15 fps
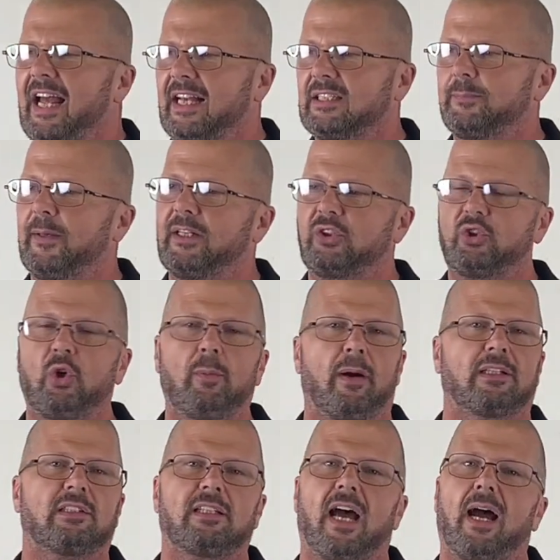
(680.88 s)
and spending too
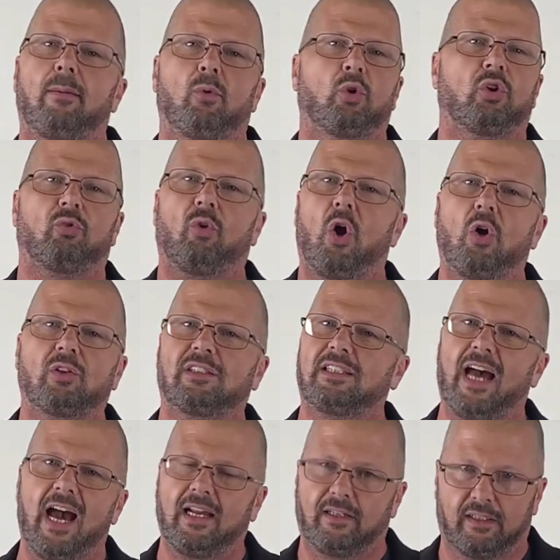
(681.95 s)
much time on the wrong
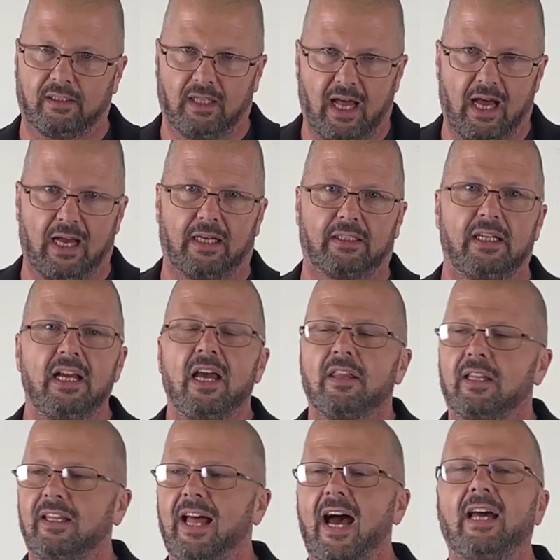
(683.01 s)
side of the line. The
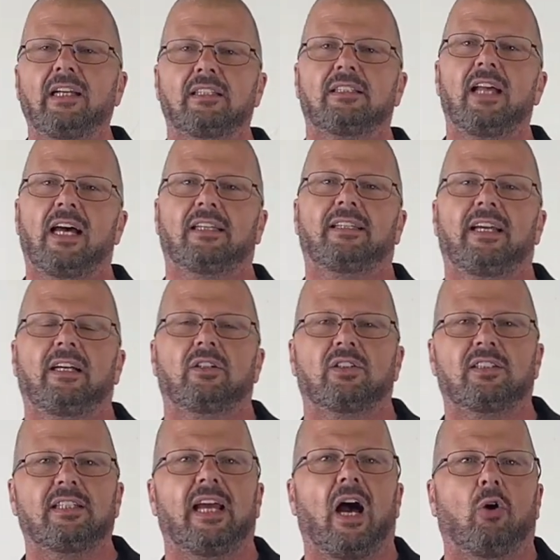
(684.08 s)
line is not there to
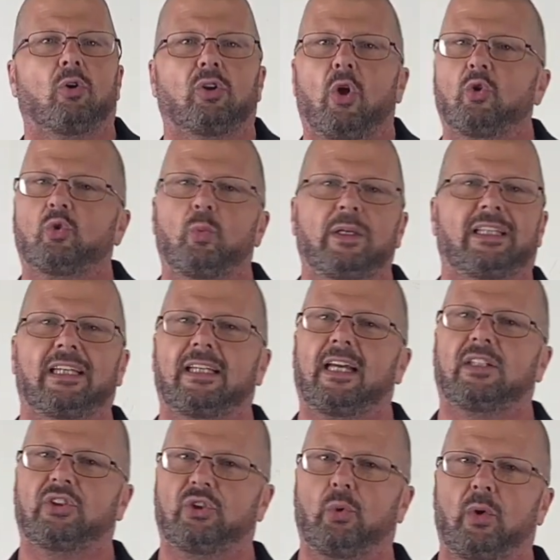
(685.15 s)
see how close we can
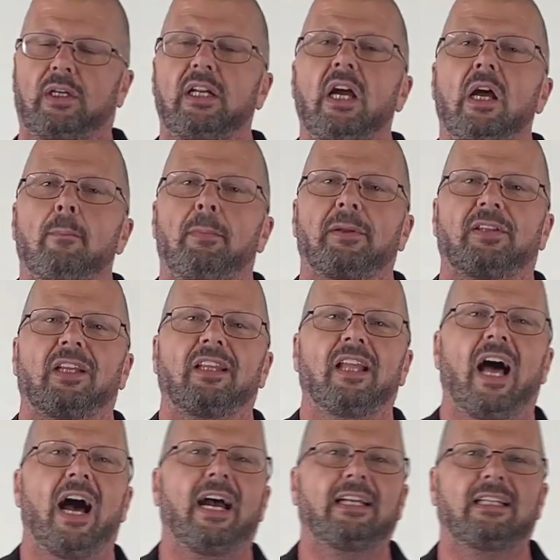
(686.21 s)
get to it, but the
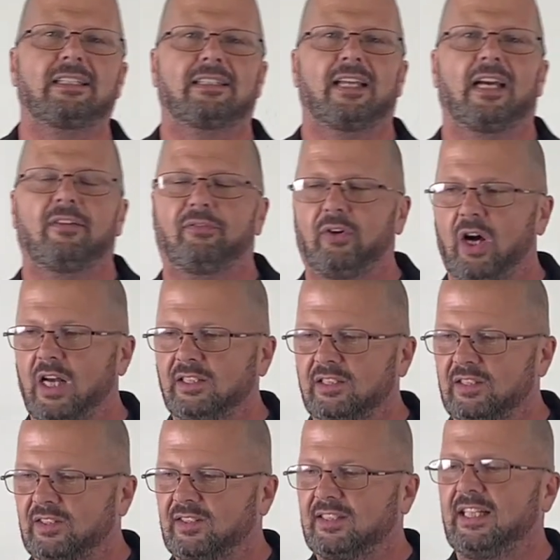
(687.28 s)
line is there for us
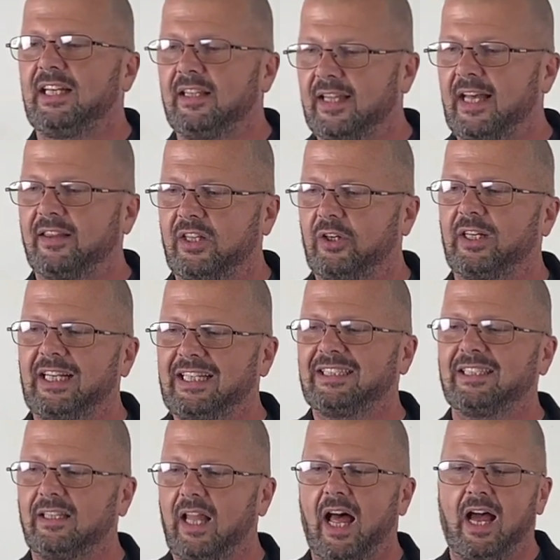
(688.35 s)
to see that there is
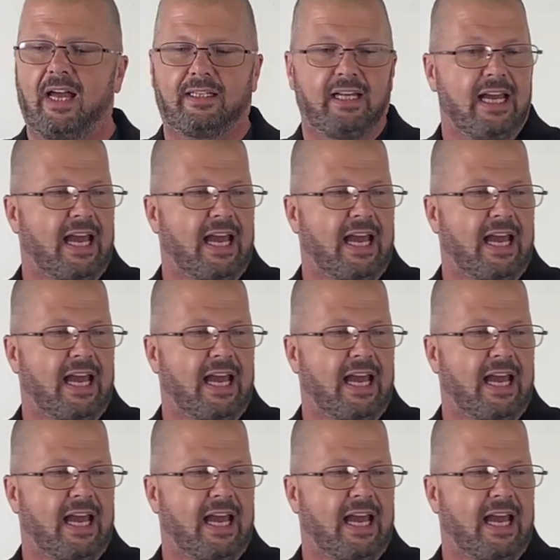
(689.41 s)
a line